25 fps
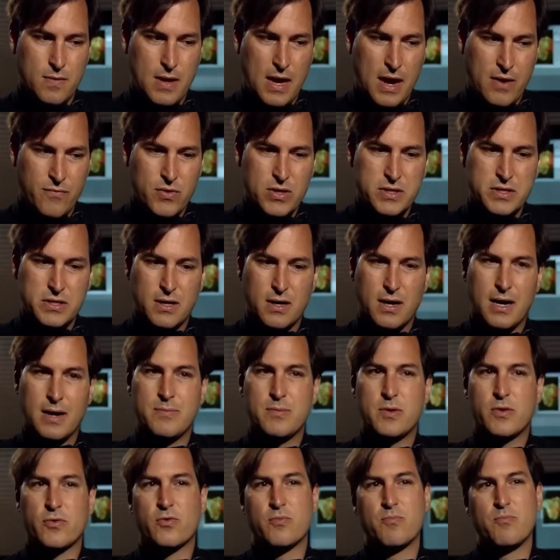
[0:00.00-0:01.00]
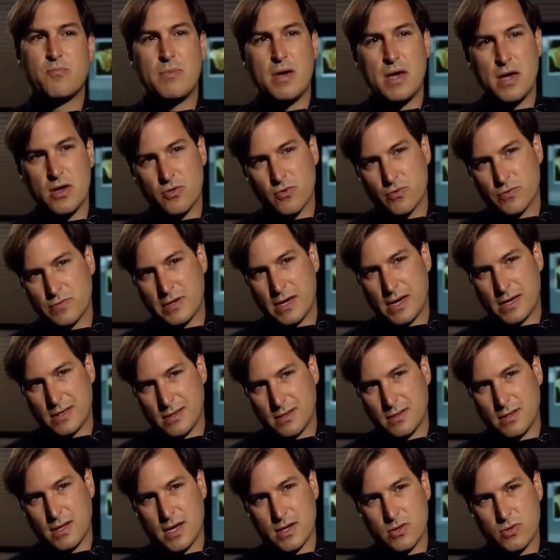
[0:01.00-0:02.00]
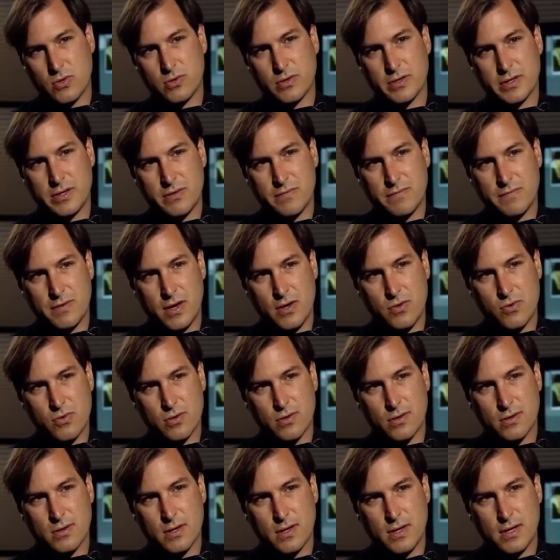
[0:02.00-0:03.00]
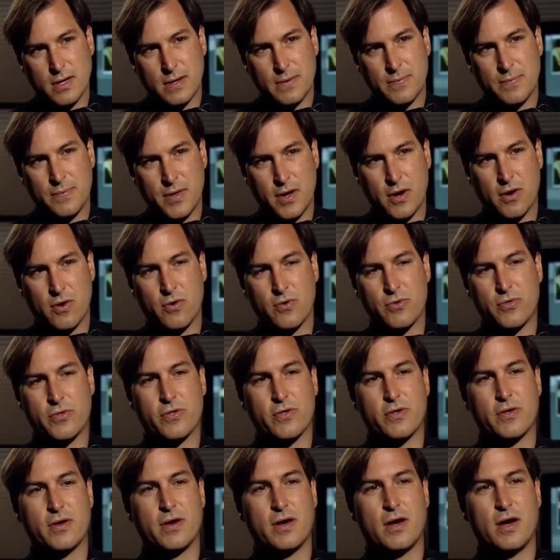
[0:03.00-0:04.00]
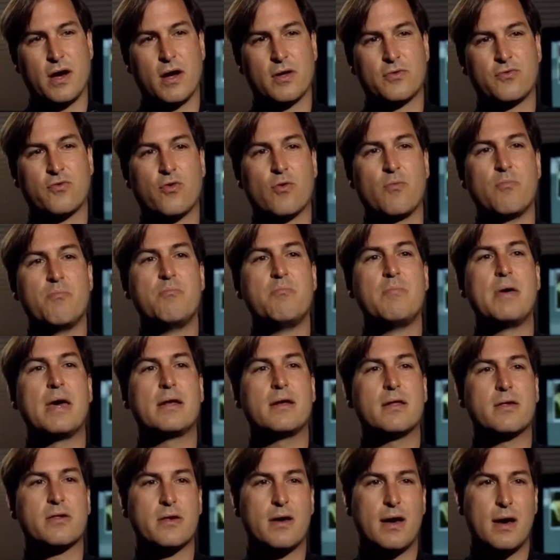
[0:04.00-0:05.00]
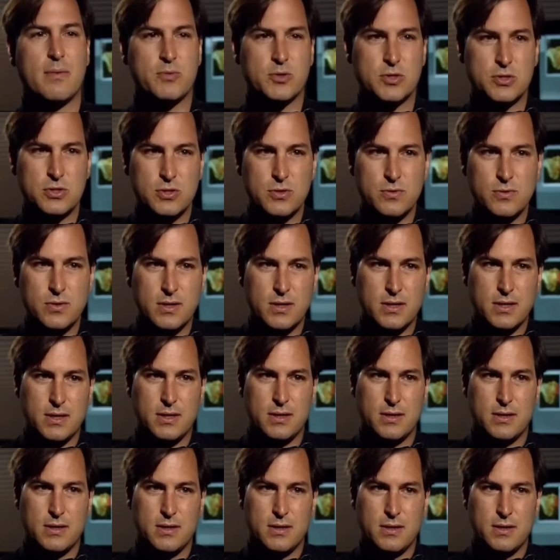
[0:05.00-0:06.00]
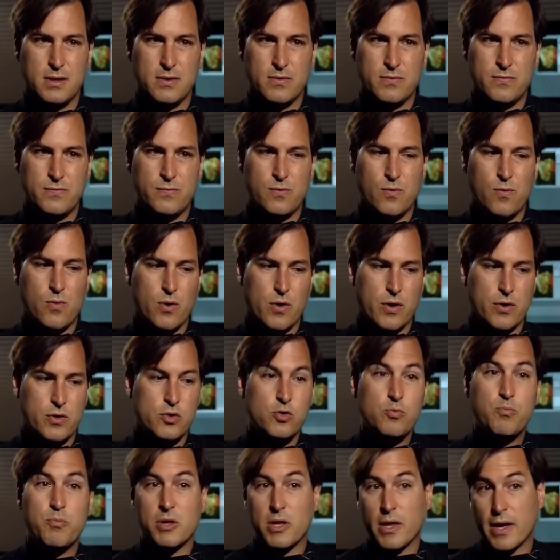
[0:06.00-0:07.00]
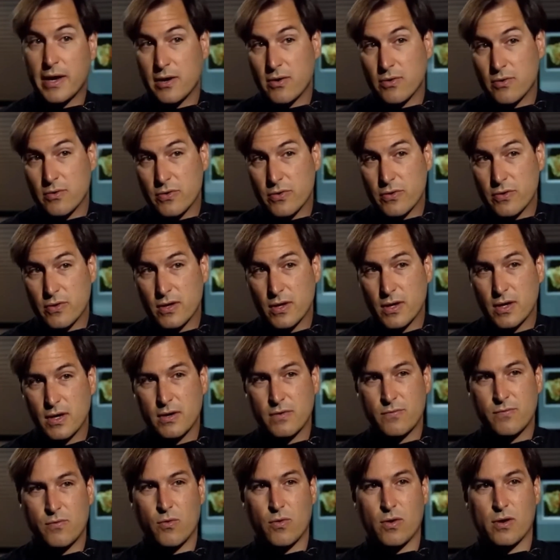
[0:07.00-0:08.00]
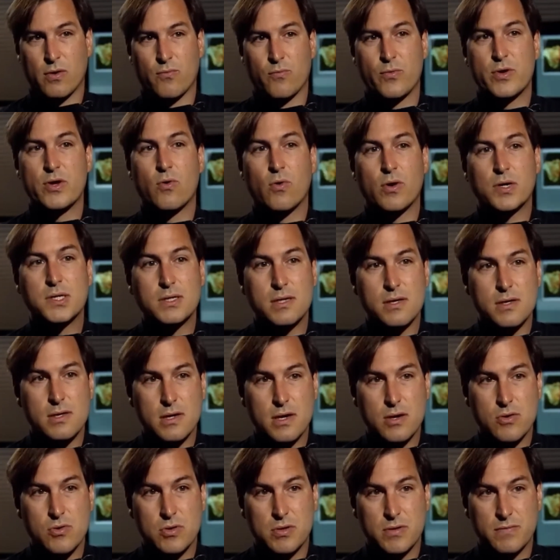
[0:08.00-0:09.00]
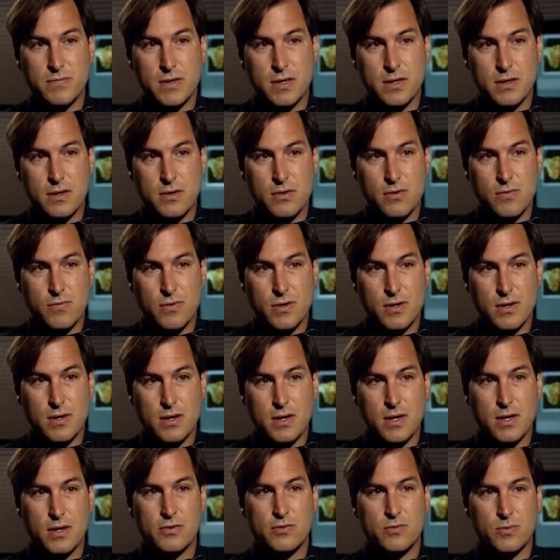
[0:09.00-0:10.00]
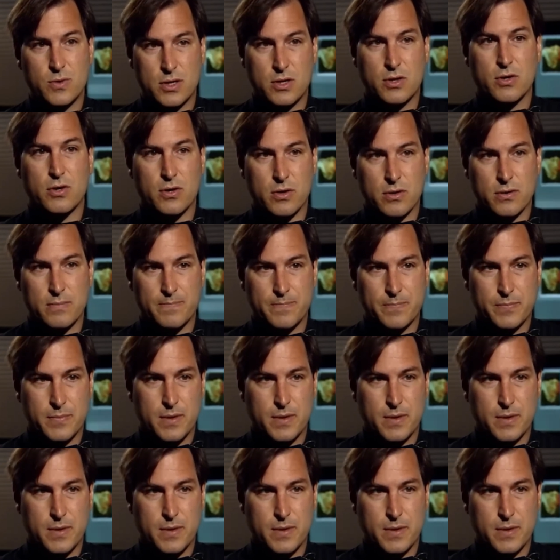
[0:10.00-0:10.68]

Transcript: every time there's major technological innovation, there's a tremendous opportunity for new players, for a reorganization of the industry to occur.